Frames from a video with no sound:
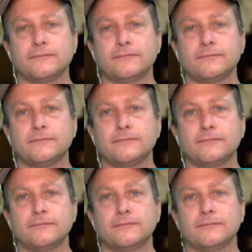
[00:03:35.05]

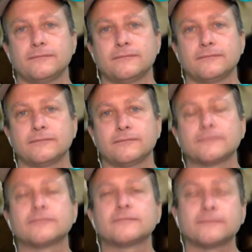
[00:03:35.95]

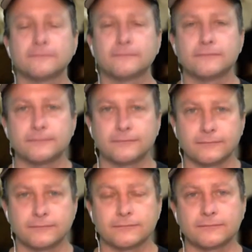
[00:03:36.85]

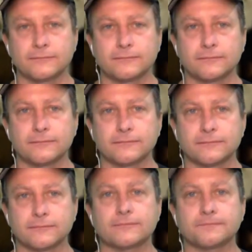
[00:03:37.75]

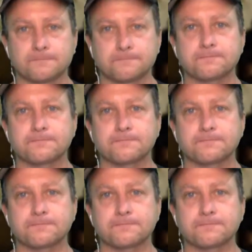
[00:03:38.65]
(not speaking)